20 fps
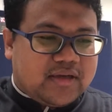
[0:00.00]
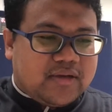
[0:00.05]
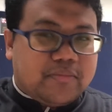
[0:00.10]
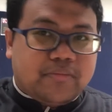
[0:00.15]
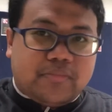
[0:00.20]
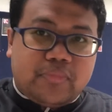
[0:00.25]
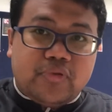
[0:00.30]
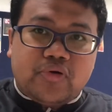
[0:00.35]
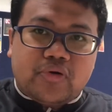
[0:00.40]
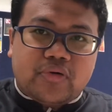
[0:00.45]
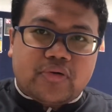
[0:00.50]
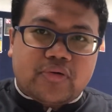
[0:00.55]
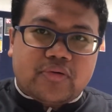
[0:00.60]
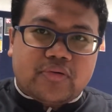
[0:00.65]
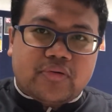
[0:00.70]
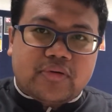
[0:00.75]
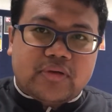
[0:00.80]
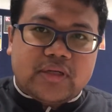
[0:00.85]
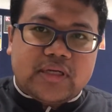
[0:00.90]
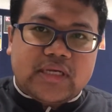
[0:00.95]
book
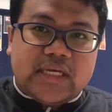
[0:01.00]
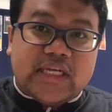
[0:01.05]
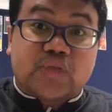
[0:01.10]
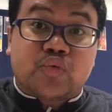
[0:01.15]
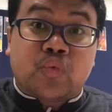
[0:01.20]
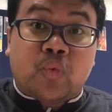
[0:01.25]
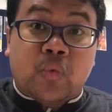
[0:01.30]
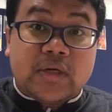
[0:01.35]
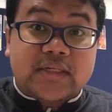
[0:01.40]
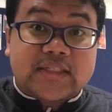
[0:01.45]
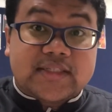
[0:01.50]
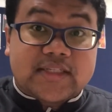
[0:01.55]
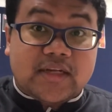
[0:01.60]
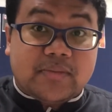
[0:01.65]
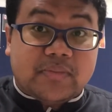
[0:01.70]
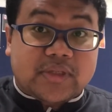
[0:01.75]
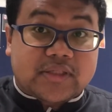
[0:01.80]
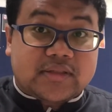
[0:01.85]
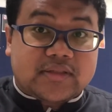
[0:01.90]
is 1 syllable.